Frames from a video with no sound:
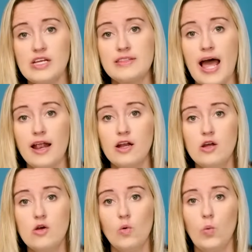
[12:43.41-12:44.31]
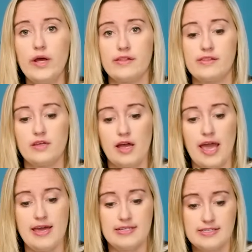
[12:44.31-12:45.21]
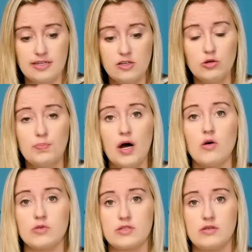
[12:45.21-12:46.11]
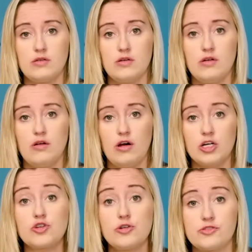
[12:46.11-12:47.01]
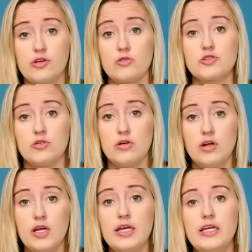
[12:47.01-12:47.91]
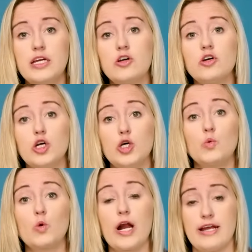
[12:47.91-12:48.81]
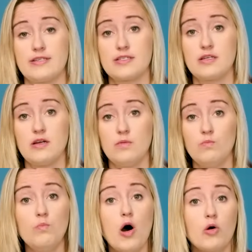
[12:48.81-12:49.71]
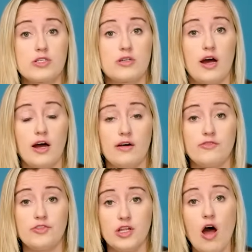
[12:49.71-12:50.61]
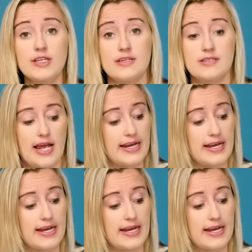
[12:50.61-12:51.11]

that with a single post on Truth Social, he could erase most of the losses.